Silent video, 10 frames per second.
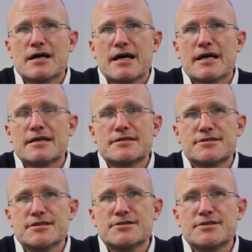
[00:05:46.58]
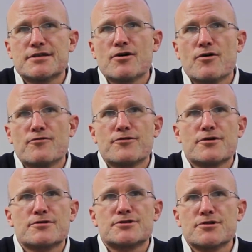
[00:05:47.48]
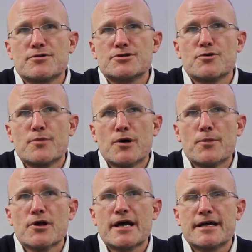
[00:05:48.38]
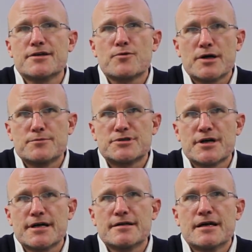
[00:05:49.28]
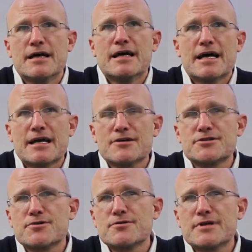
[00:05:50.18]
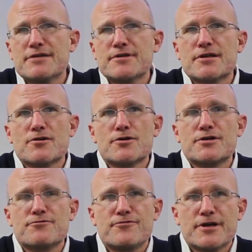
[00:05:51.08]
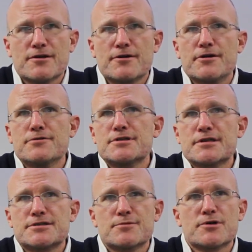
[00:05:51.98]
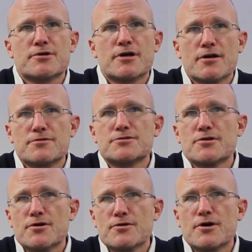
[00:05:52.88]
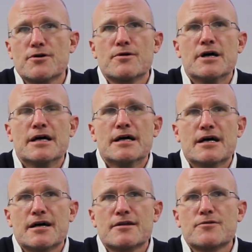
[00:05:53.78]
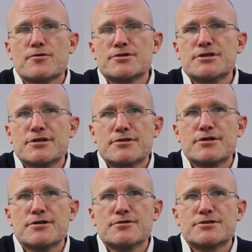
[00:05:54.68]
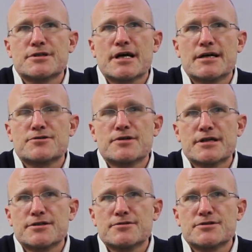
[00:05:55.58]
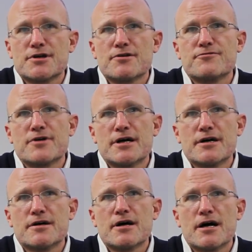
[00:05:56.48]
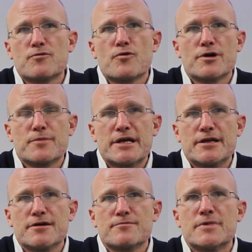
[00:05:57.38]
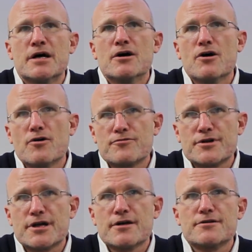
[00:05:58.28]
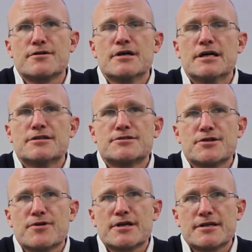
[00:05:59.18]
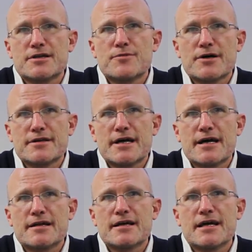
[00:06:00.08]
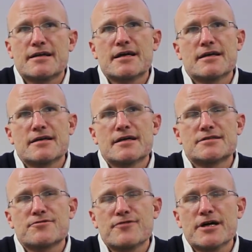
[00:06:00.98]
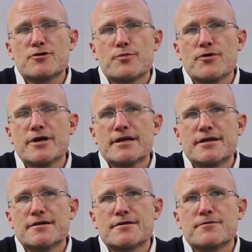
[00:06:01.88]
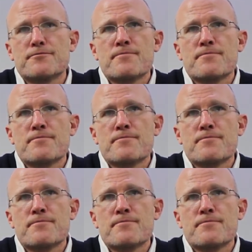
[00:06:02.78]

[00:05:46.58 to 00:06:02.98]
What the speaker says: and consistent over social, mobile, and your website? And also, even the look and feel. Are you using the similar colors, logo? The worst thing you can do is to contradict yourself on one medium over another. So you want to think about that. And as a final point here,